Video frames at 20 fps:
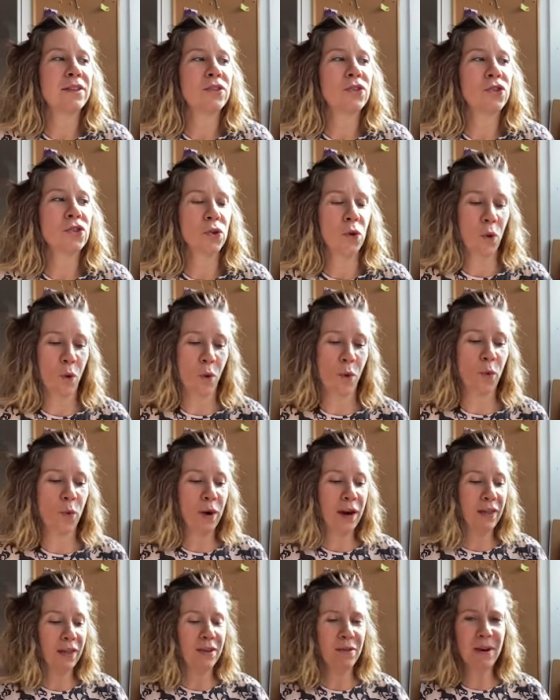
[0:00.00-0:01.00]

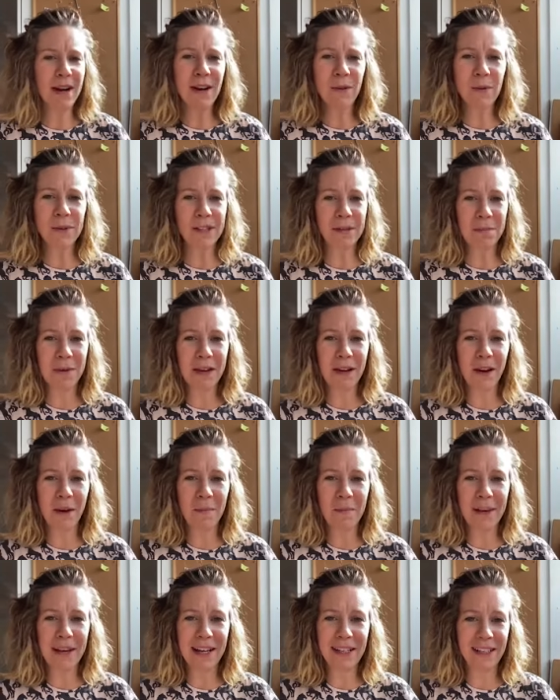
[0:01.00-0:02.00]
So in the reel was a bit
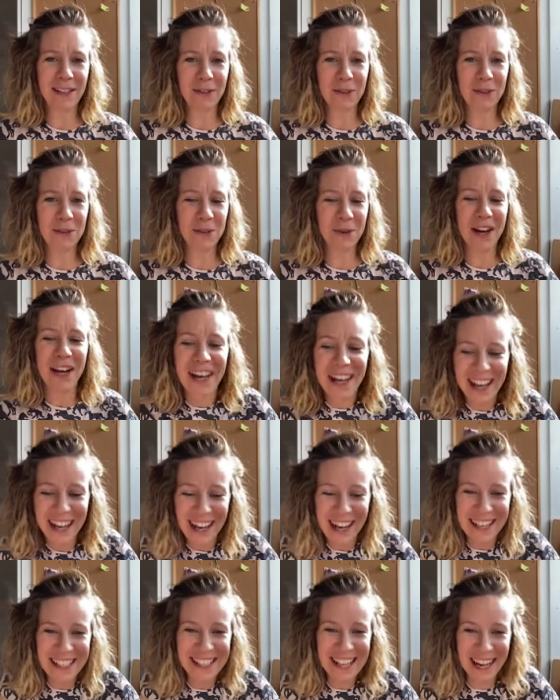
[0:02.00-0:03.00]
complicated to do
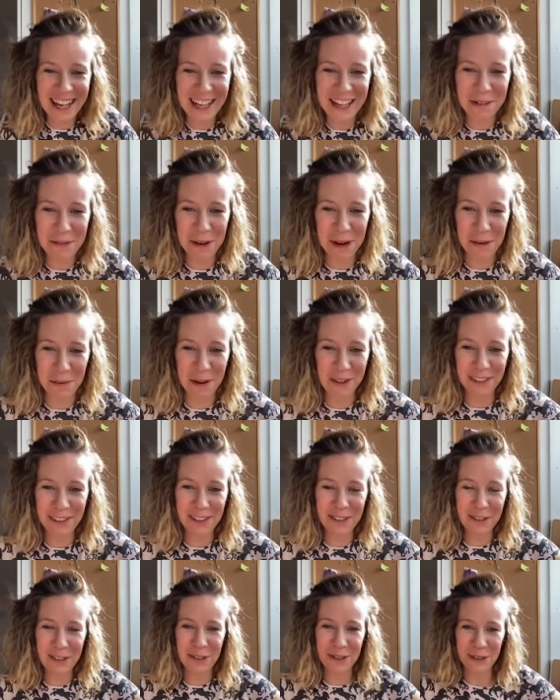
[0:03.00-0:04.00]
exactly what I
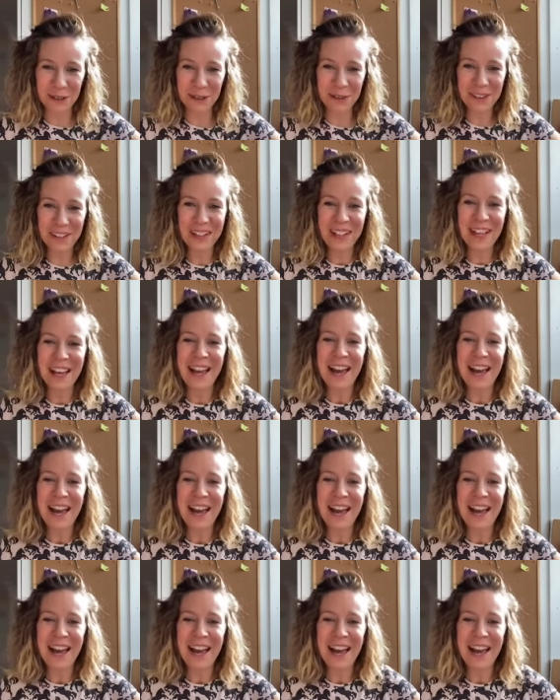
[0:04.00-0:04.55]
wanted to do.